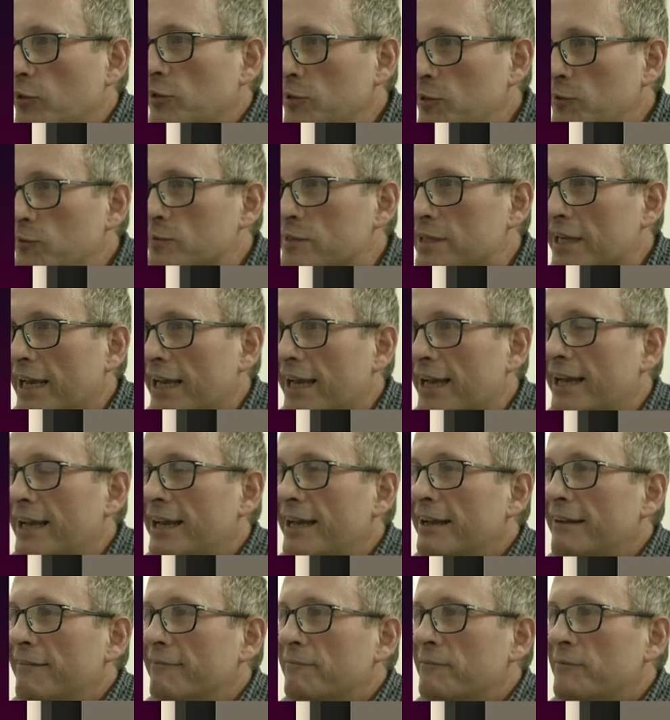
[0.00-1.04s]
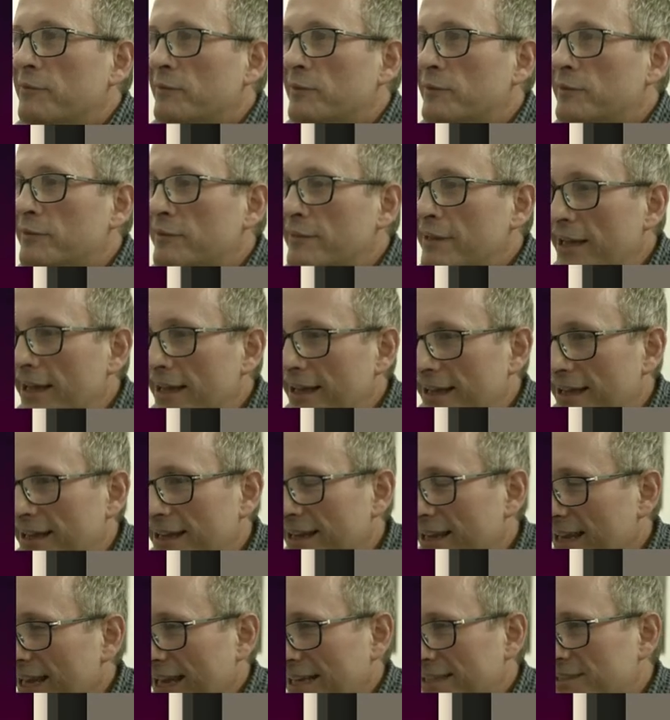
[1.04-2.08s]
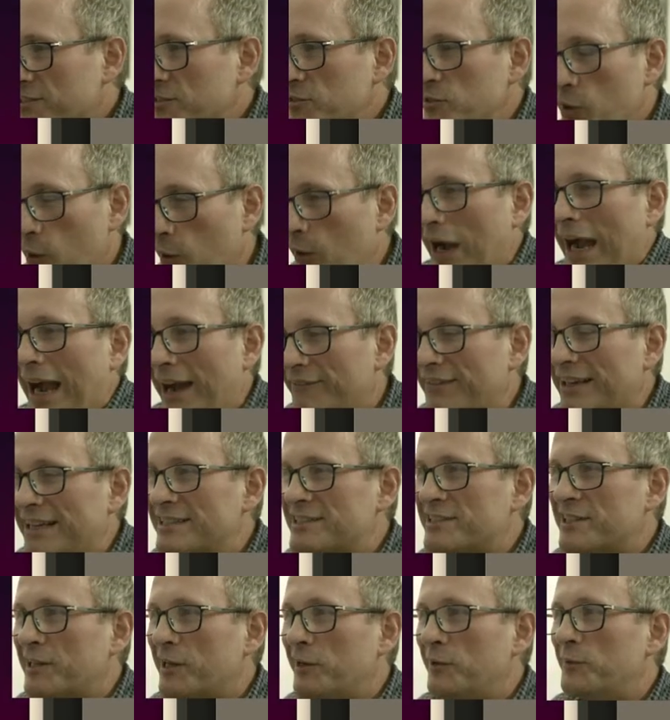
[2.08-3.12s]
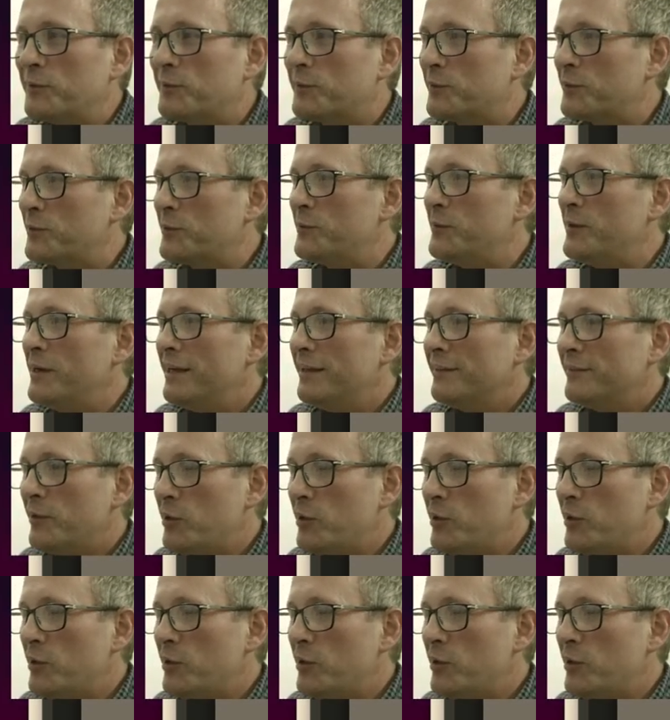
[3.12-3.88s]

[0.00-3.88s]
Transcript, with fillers: using it's not having to go through the